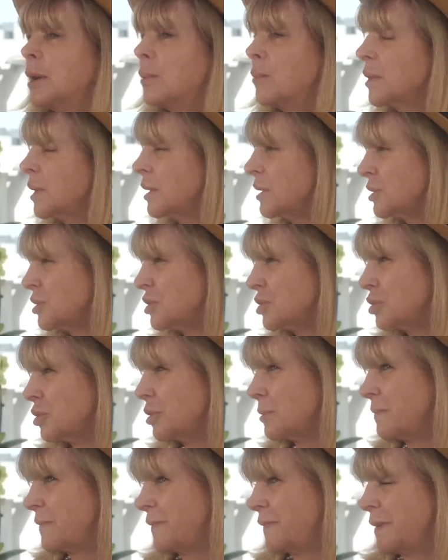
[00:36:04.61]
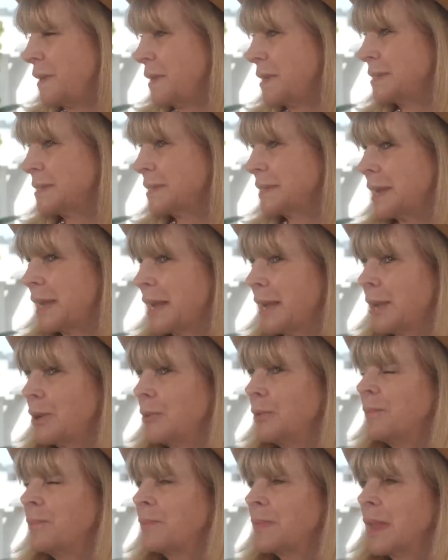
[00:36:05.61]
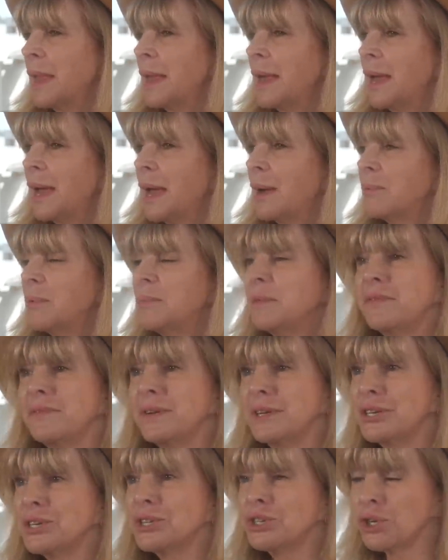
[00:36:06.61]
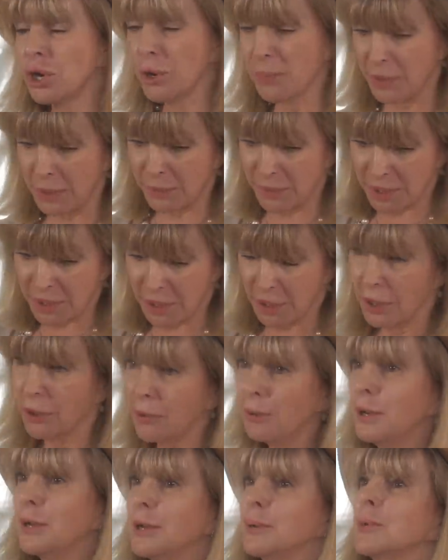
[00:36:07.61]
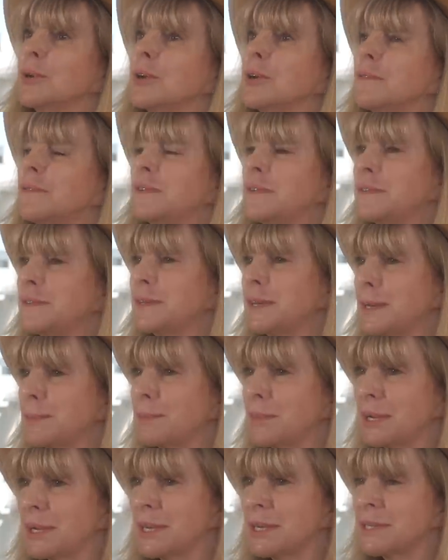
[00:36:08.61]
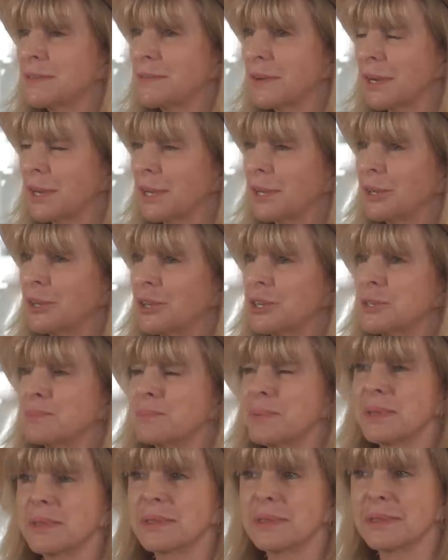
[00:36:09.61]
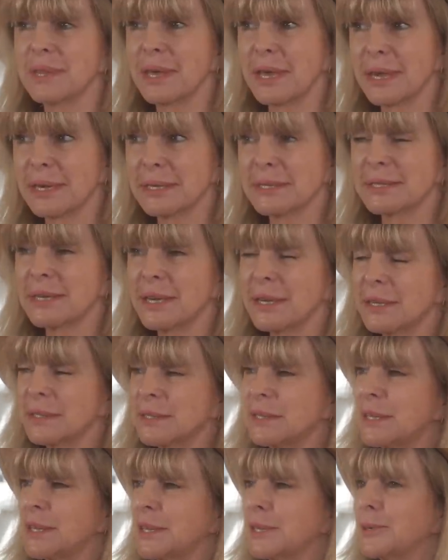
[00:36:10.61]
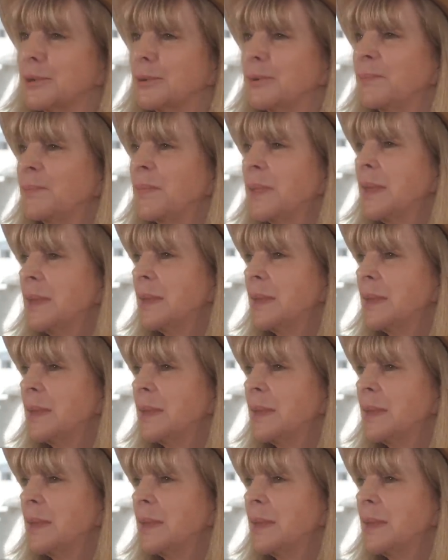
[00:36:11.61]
We're going to shop first now. And when we finish shopping, we go, oh, look, we've got 15 minutes for lunch, but that's our deal.